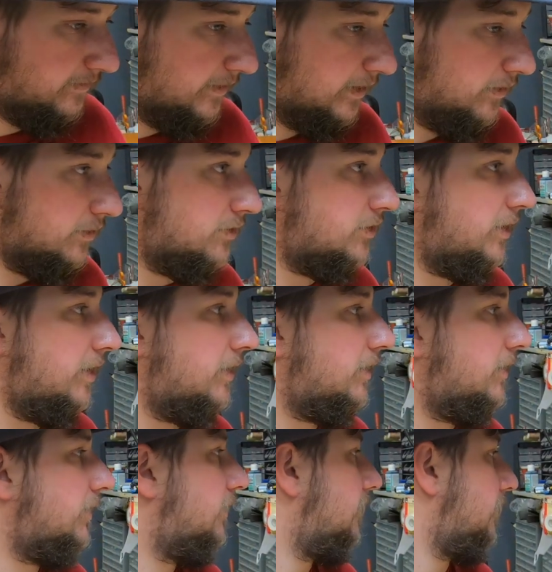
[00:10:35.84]
final check.
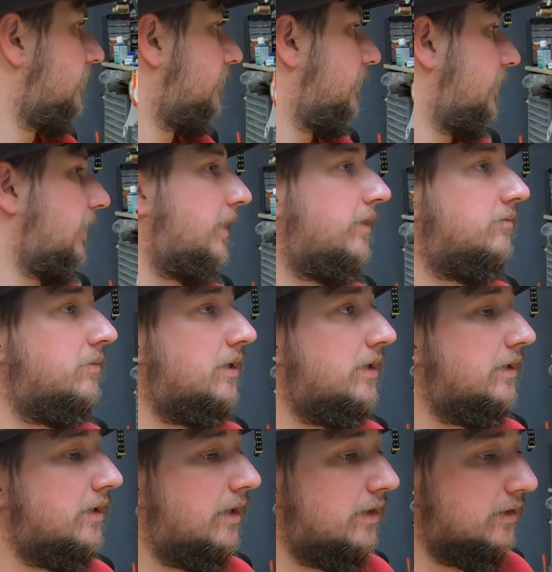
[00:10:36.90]
If I have my
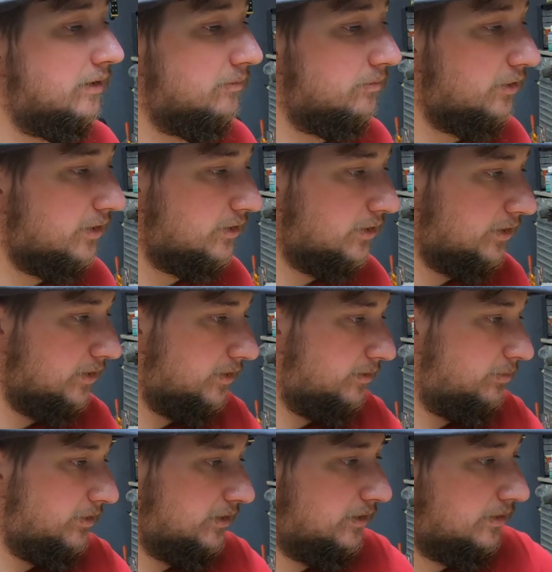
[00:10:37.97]
nylon brush here,
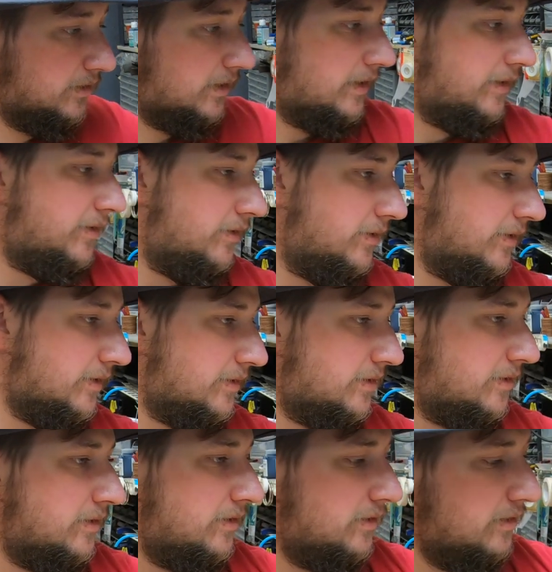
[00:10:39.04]
it'd be, there it
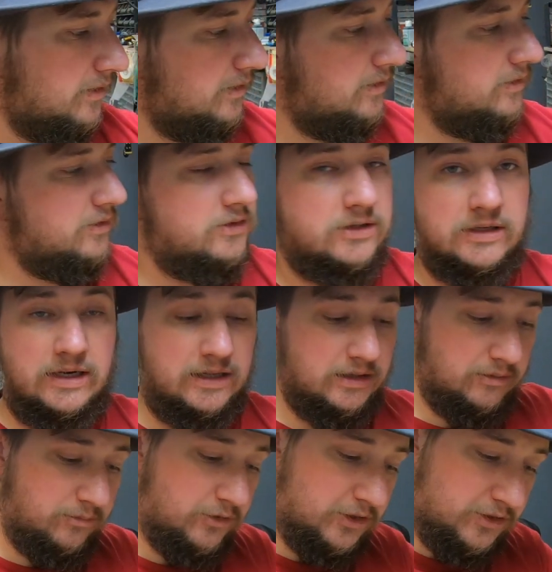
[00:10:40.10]
is. Just a
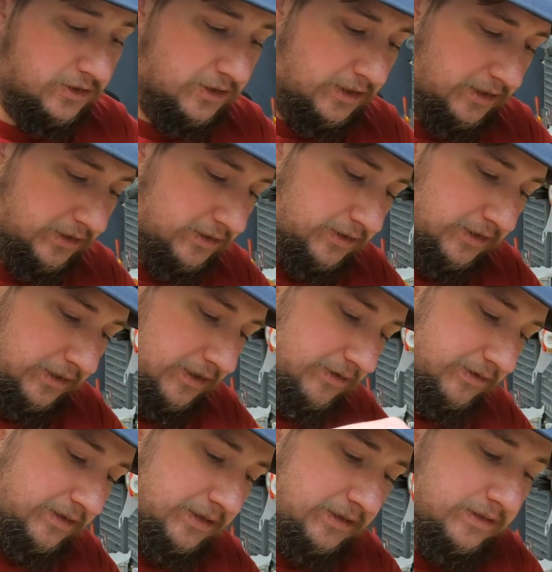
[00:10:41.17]
nylon brush to kind of clean
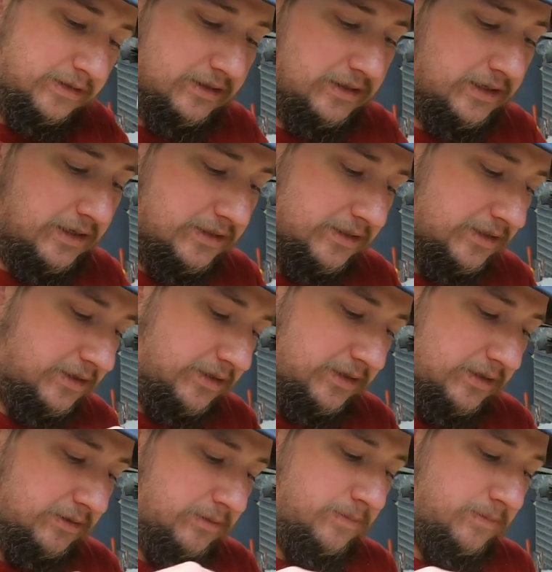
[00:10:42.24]
out any dust